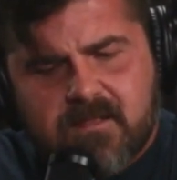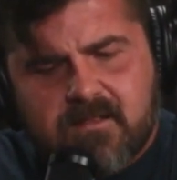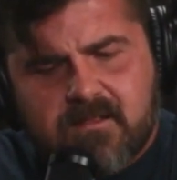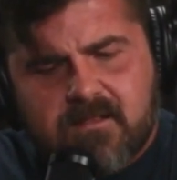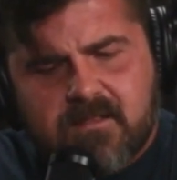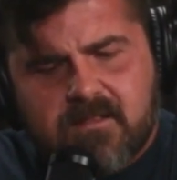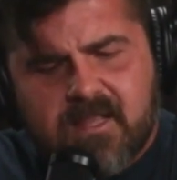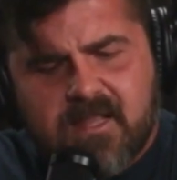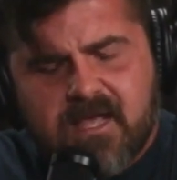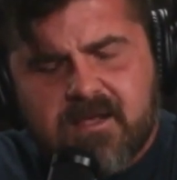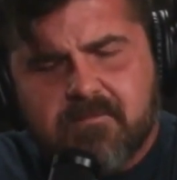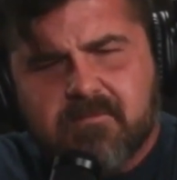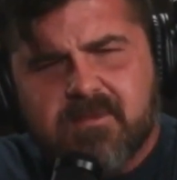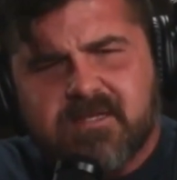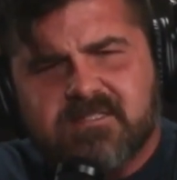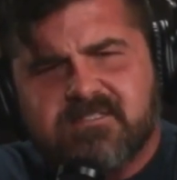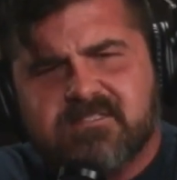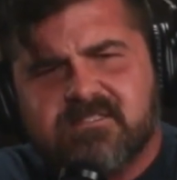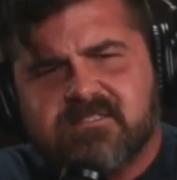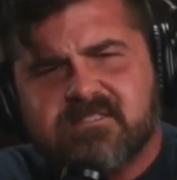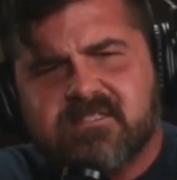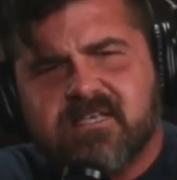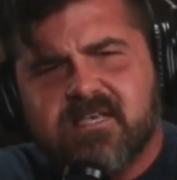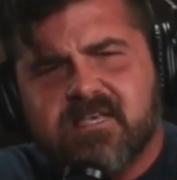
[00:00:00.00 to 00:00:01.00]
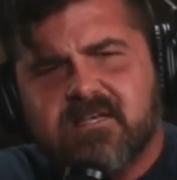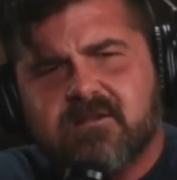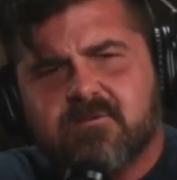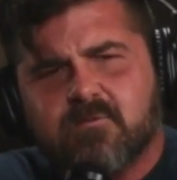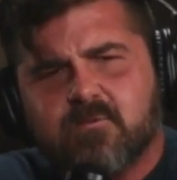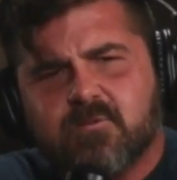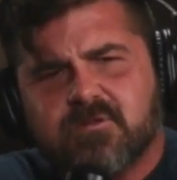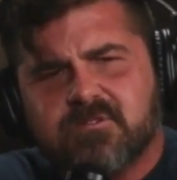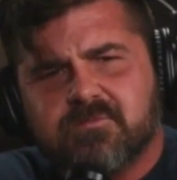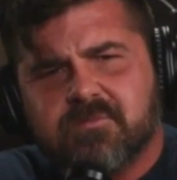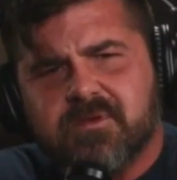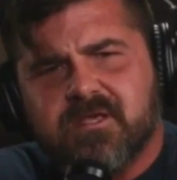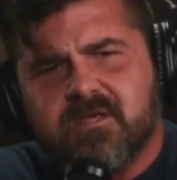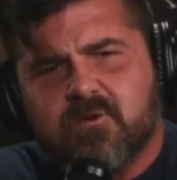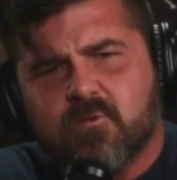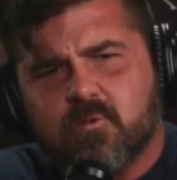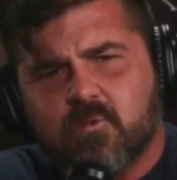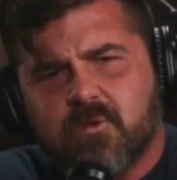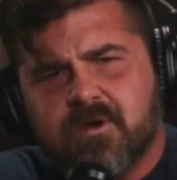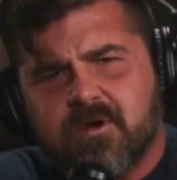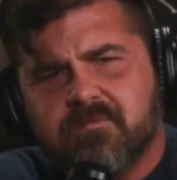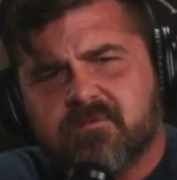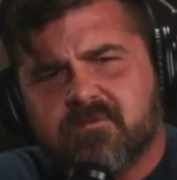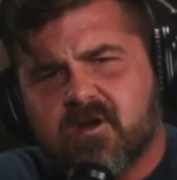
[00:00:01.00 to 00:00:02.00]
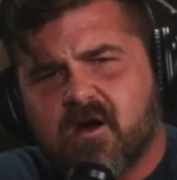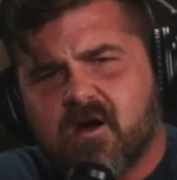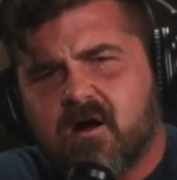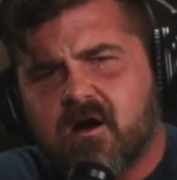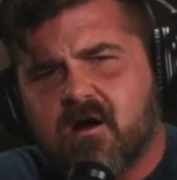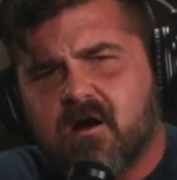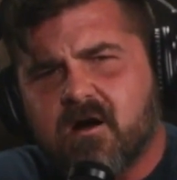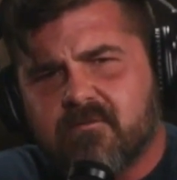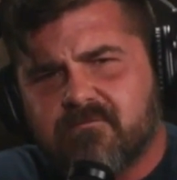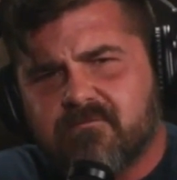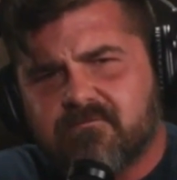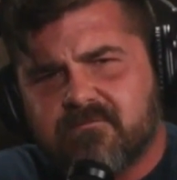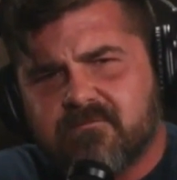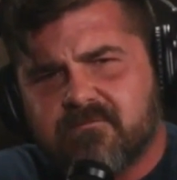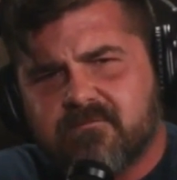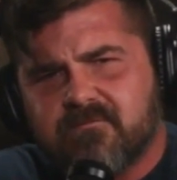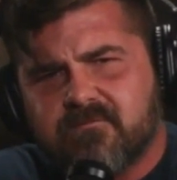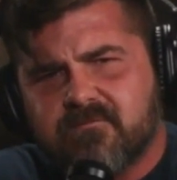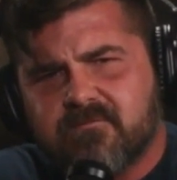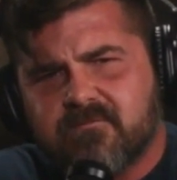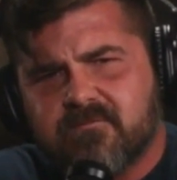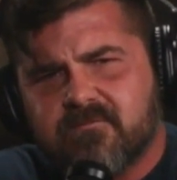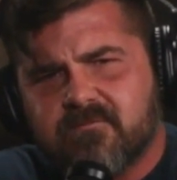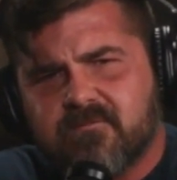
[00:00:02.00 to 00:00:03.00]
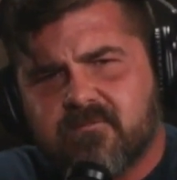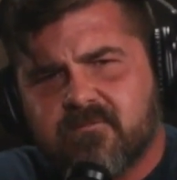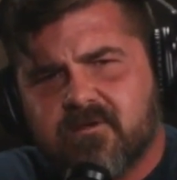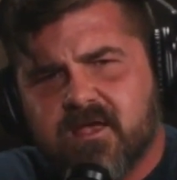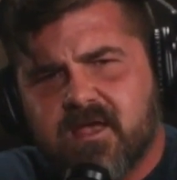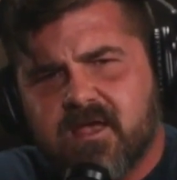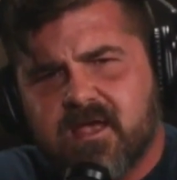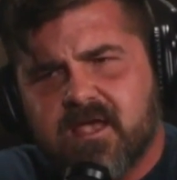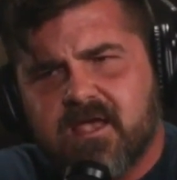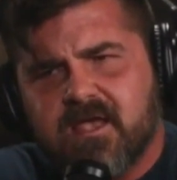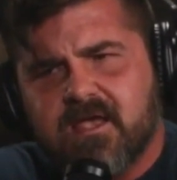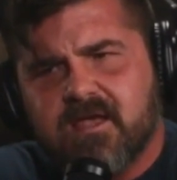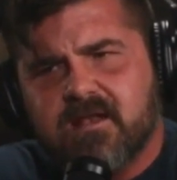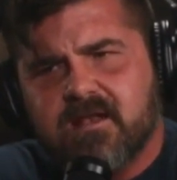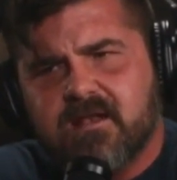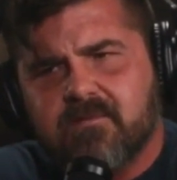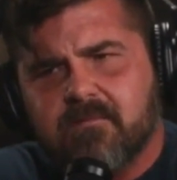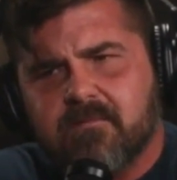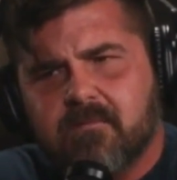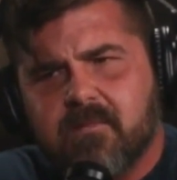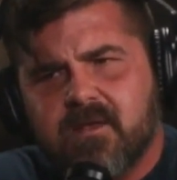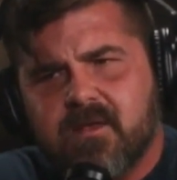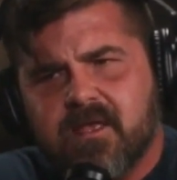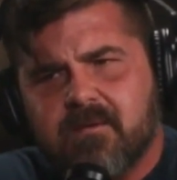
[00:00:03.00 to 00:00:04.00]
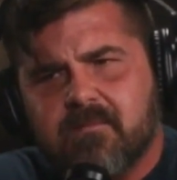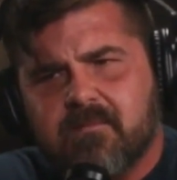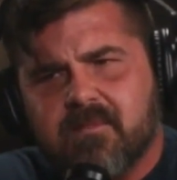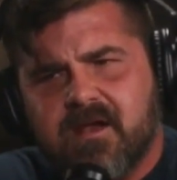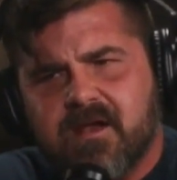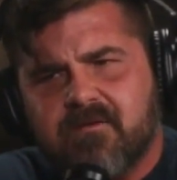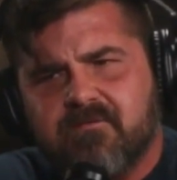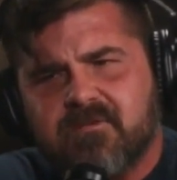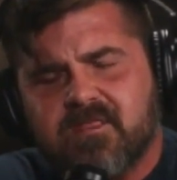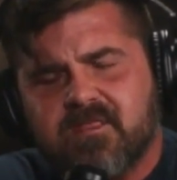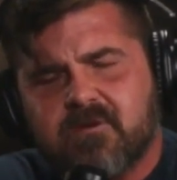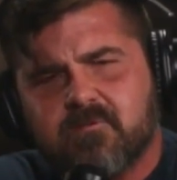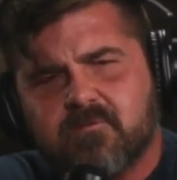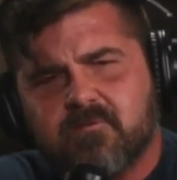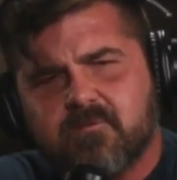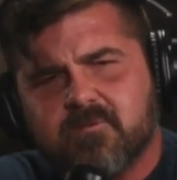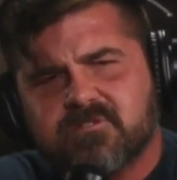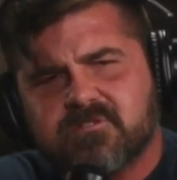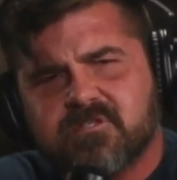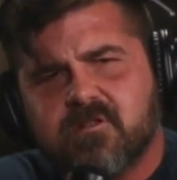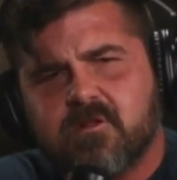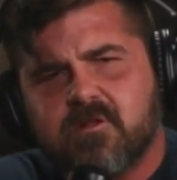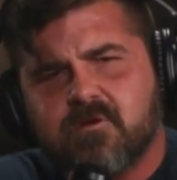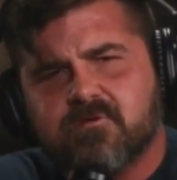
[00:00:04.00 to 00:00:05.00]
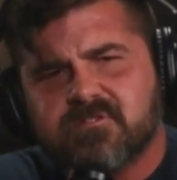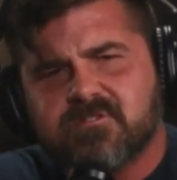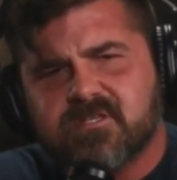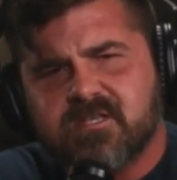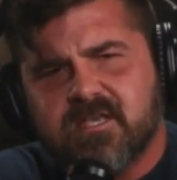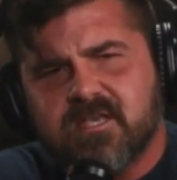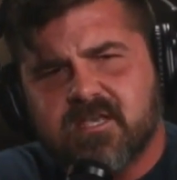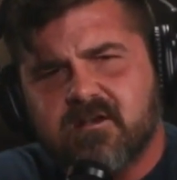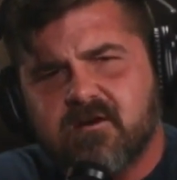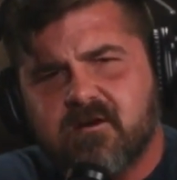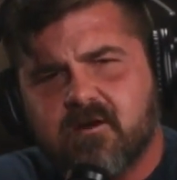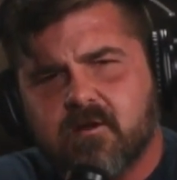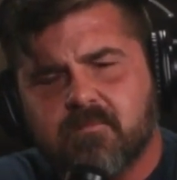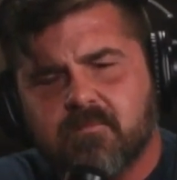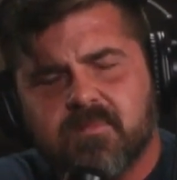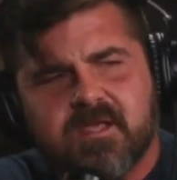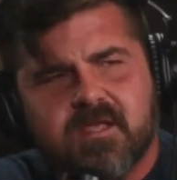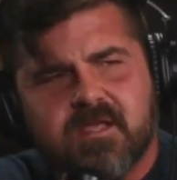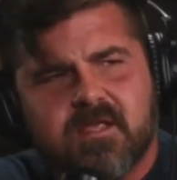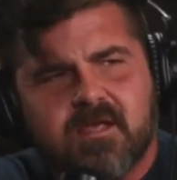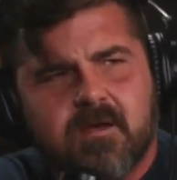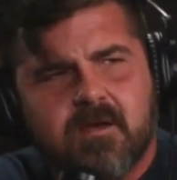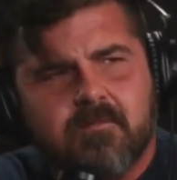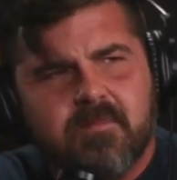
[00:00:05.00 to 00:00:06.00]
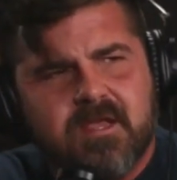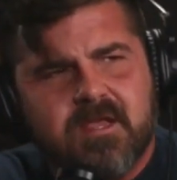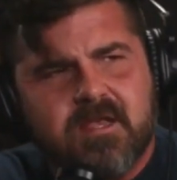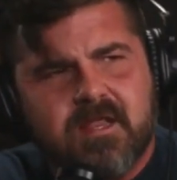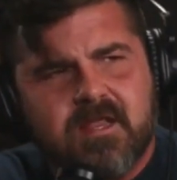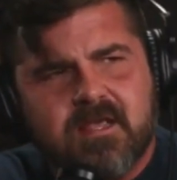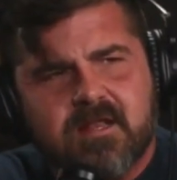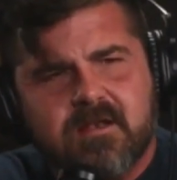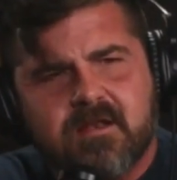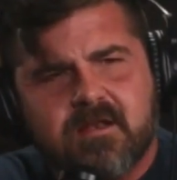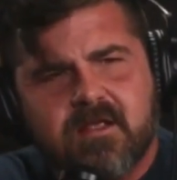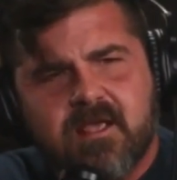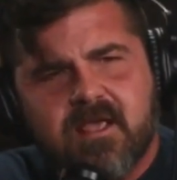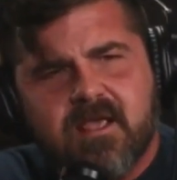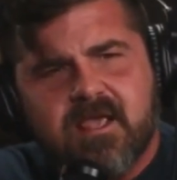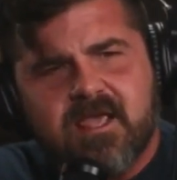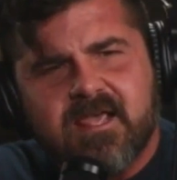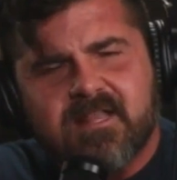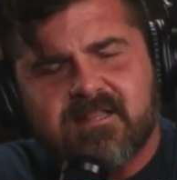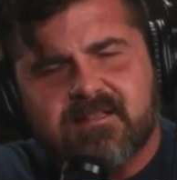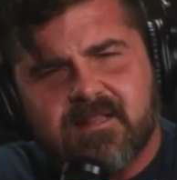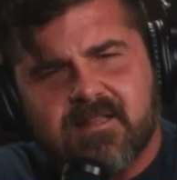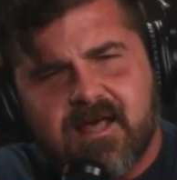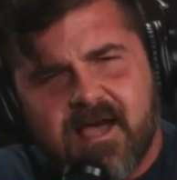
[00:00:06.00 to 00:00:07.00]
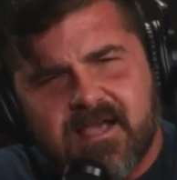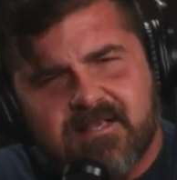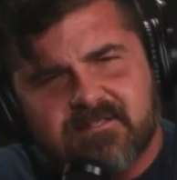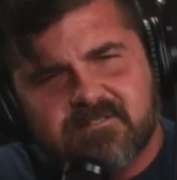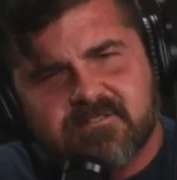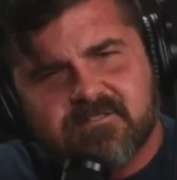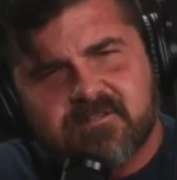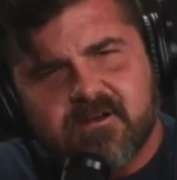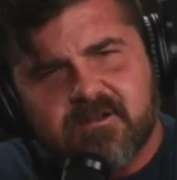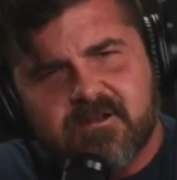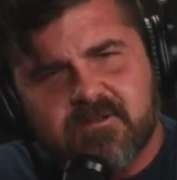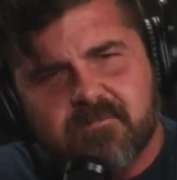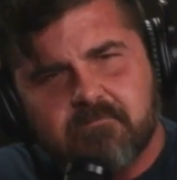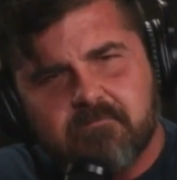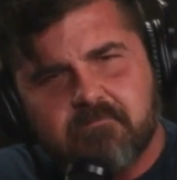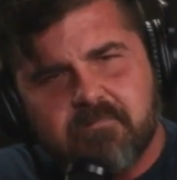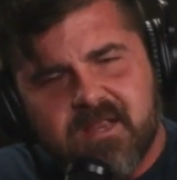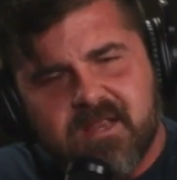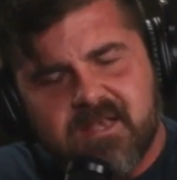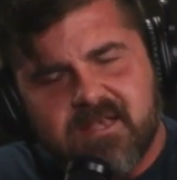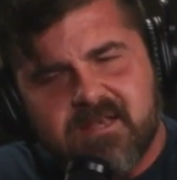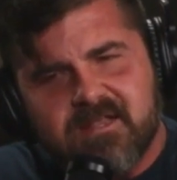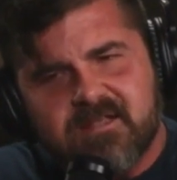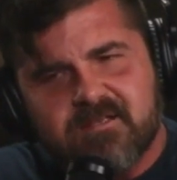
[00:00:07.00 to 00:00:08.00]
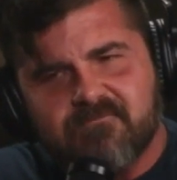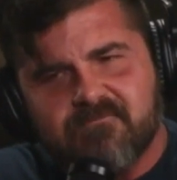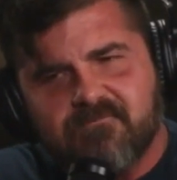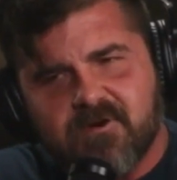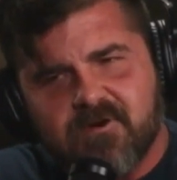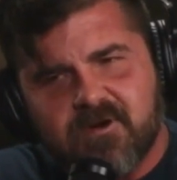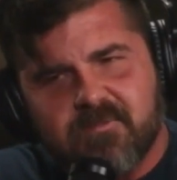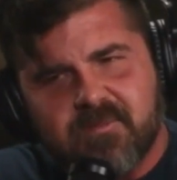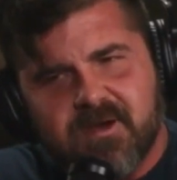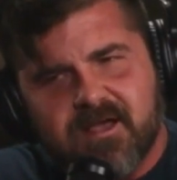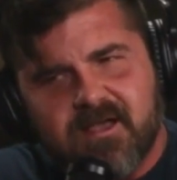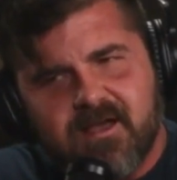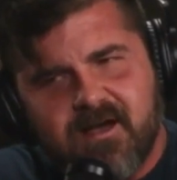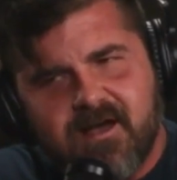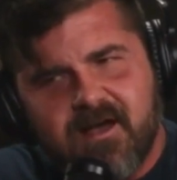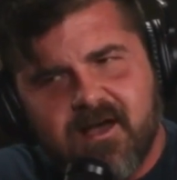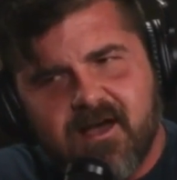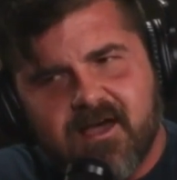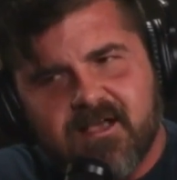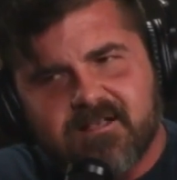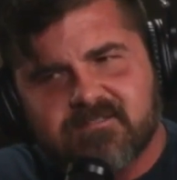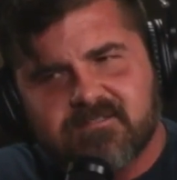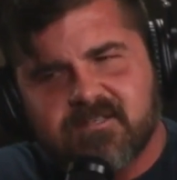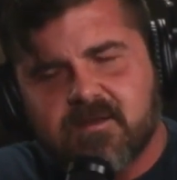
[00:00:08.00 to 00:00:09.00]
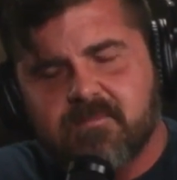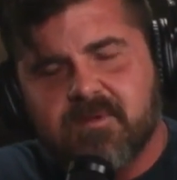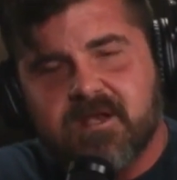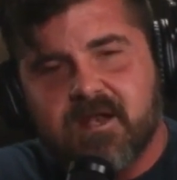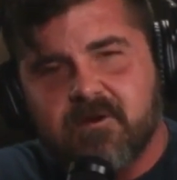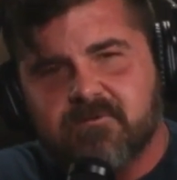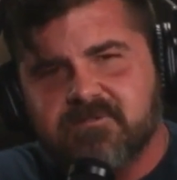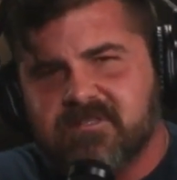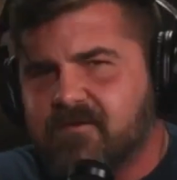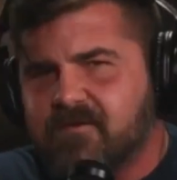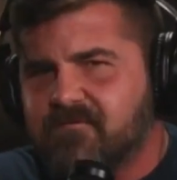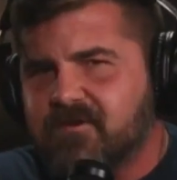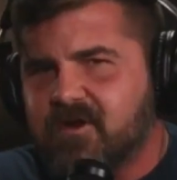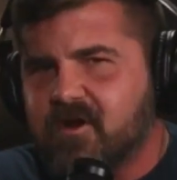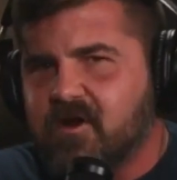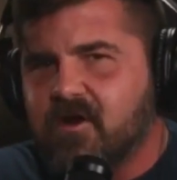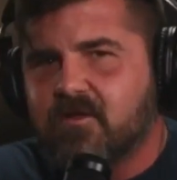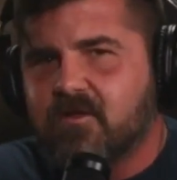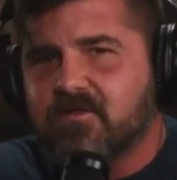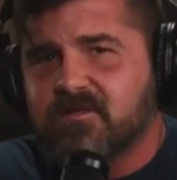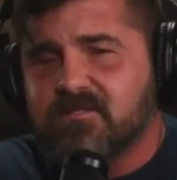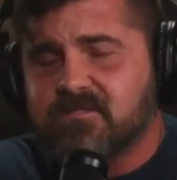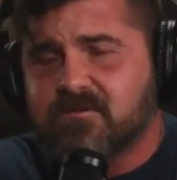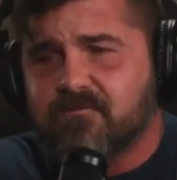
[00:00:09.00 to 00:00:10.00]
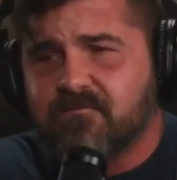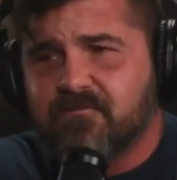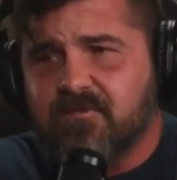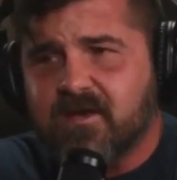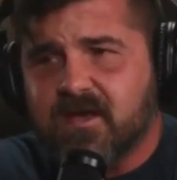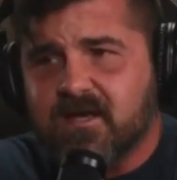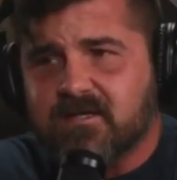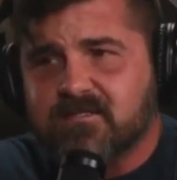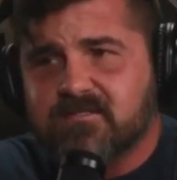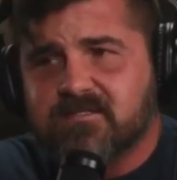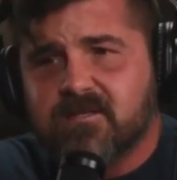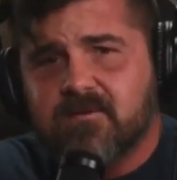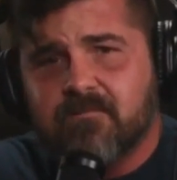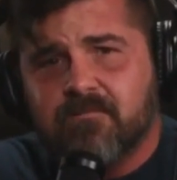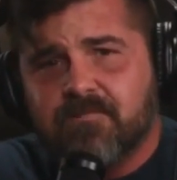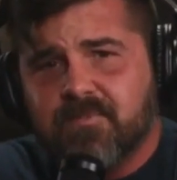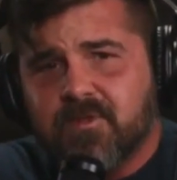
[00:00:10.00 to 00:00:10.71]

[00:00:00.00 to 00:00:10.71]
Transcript: like my skin was being ripped off, and everything was closing in on me. I mean, and light started bending in front of my eyes. I mean, I was having all these effects.